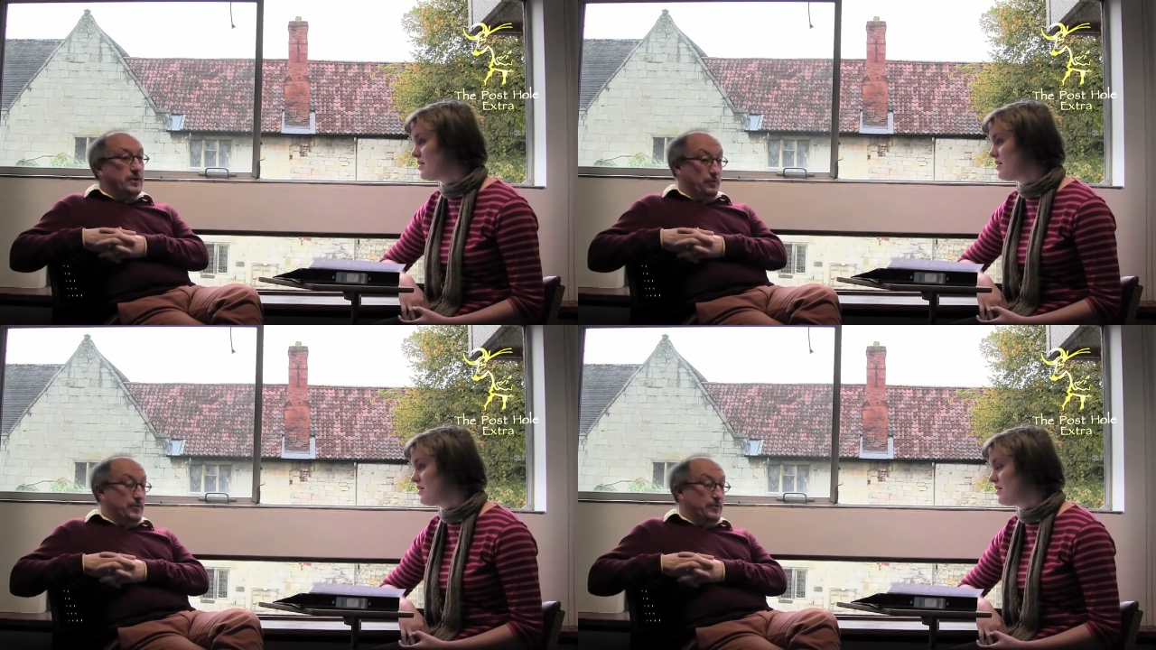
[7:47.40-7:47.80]

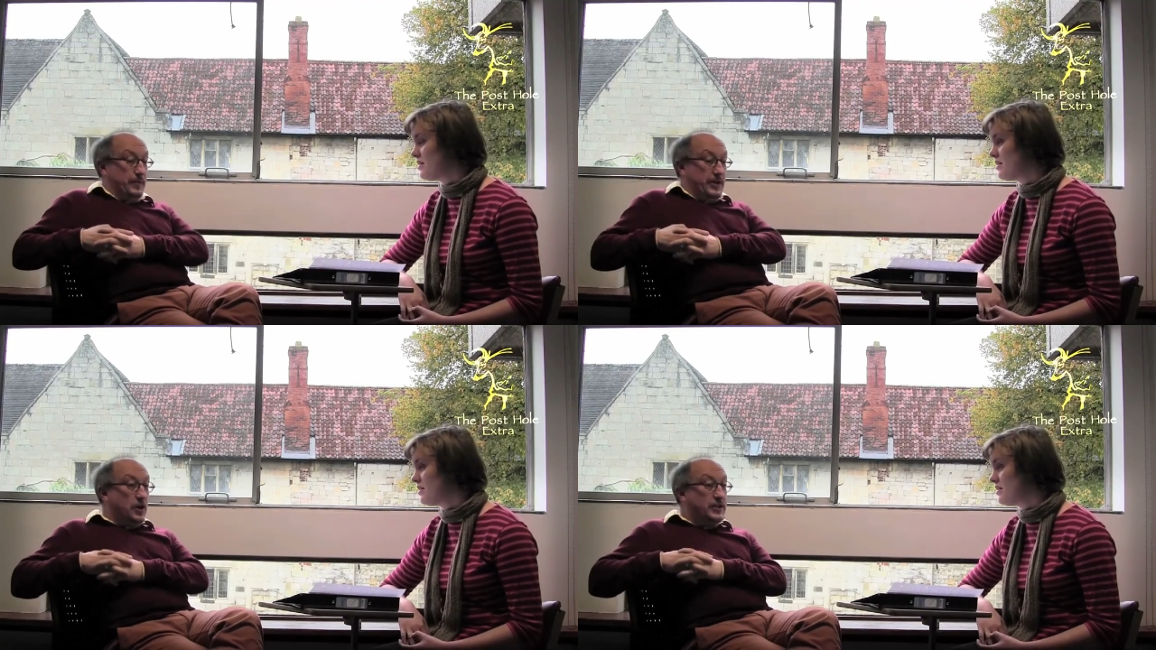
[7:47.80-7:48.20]
Speaker 1: it would
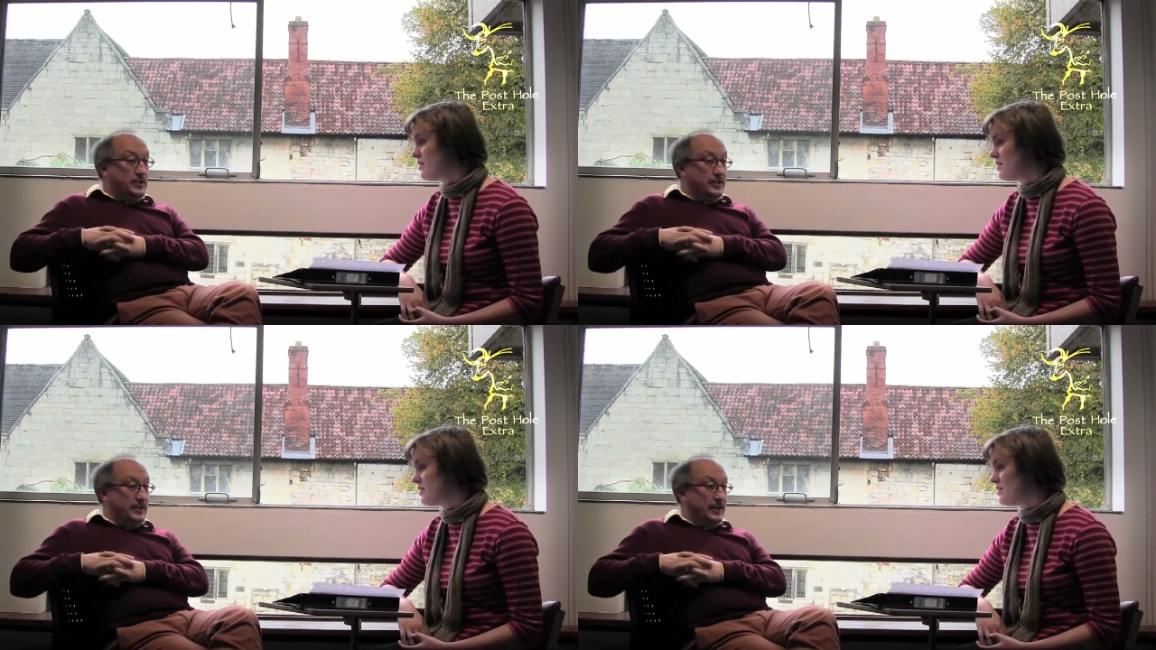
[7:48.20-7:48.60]
be
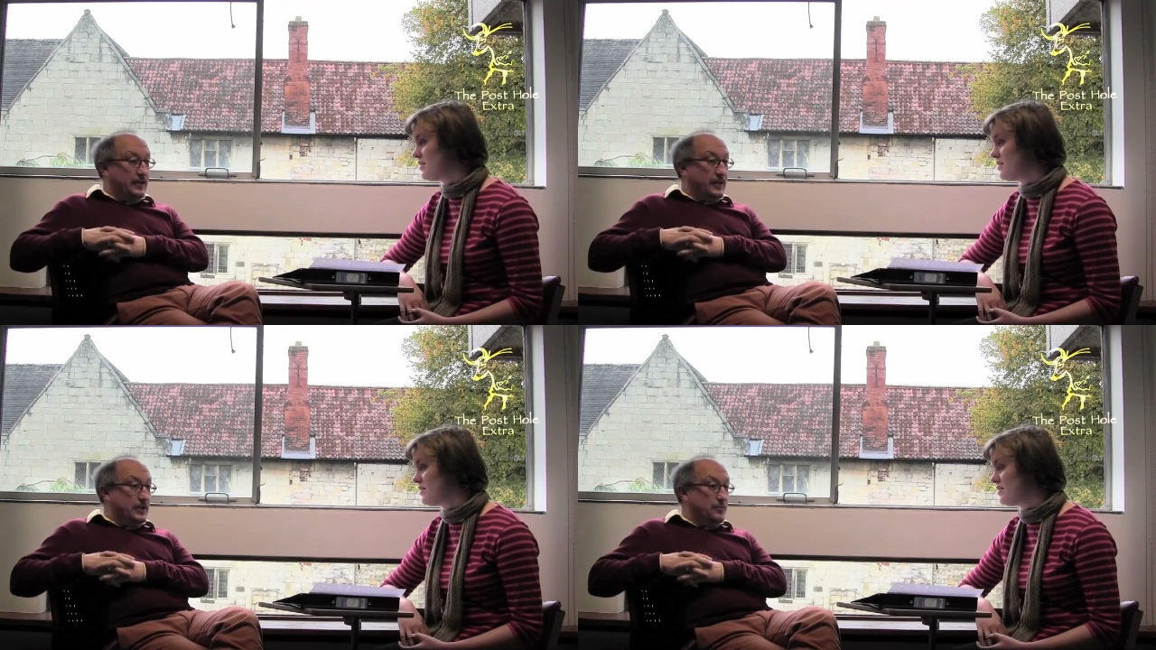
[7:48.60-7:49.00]
nice to
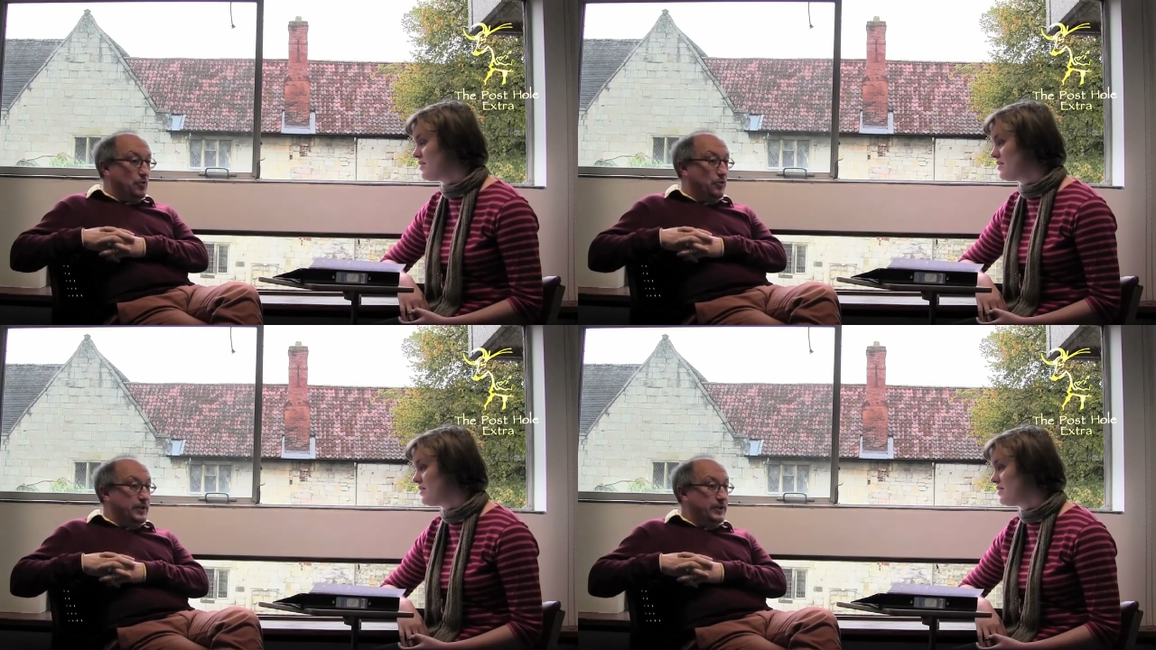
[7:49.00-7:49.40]
think there's
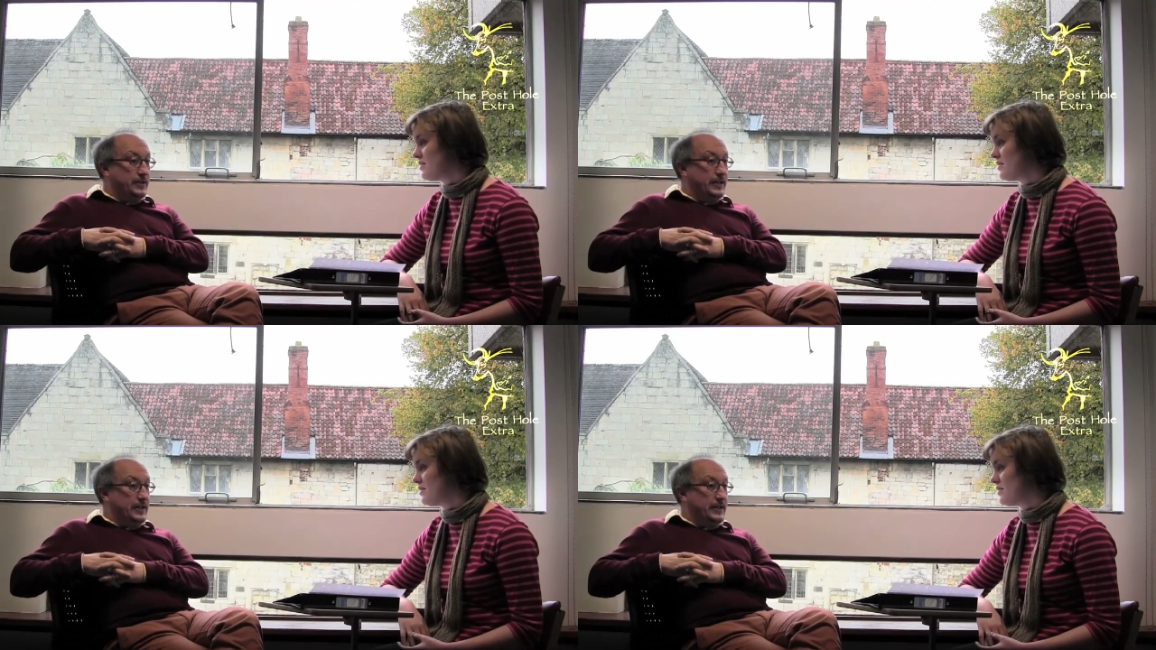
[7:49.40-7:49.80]
more, and
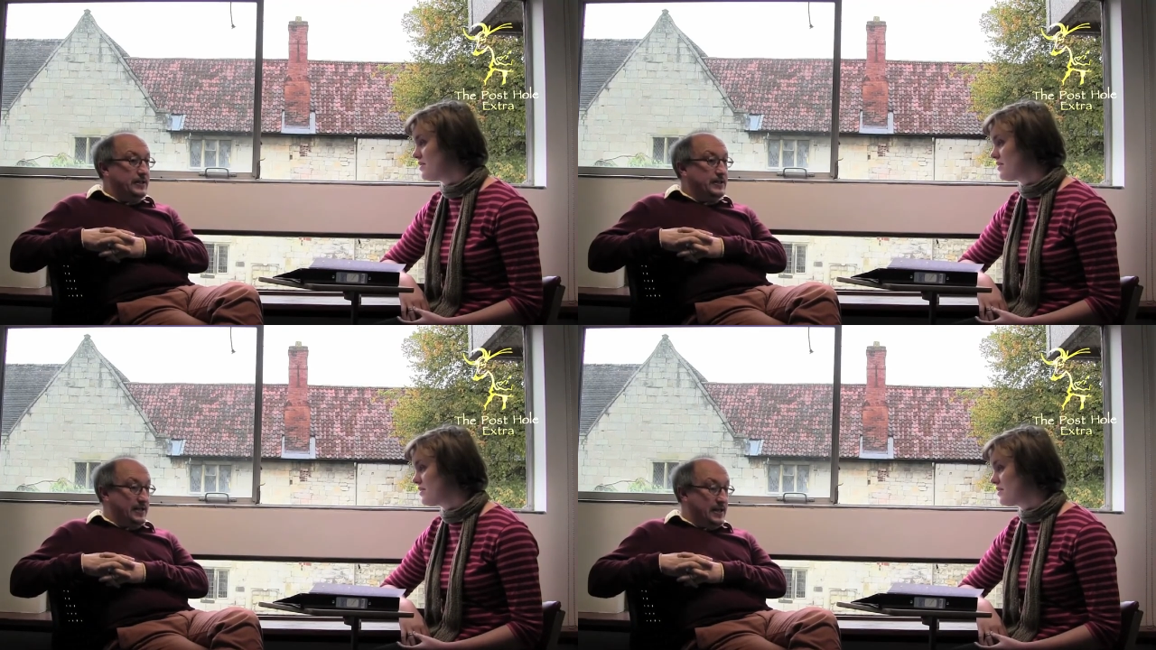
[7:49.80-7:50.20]

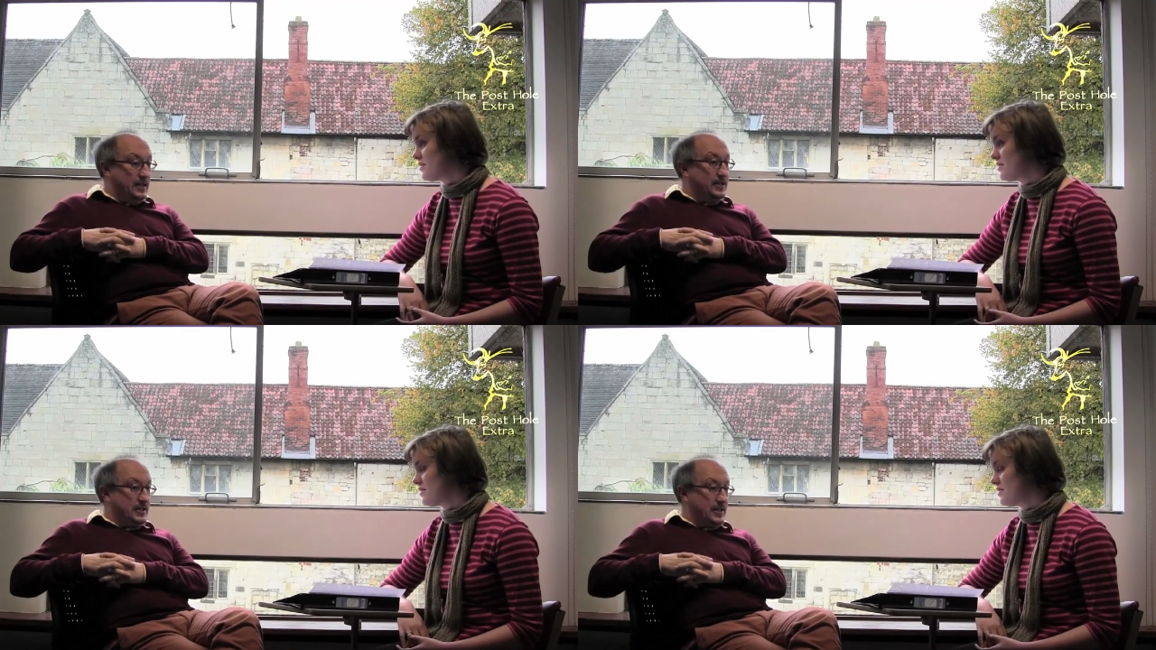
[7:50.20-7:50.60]
indeed
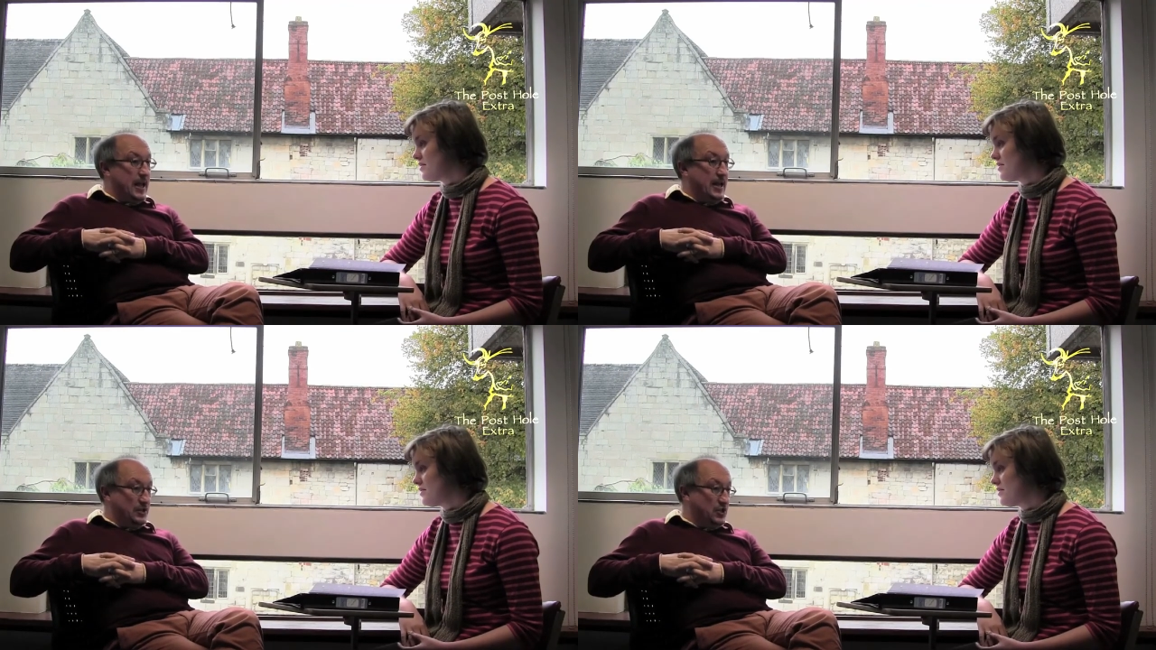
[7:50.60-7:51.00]
since then,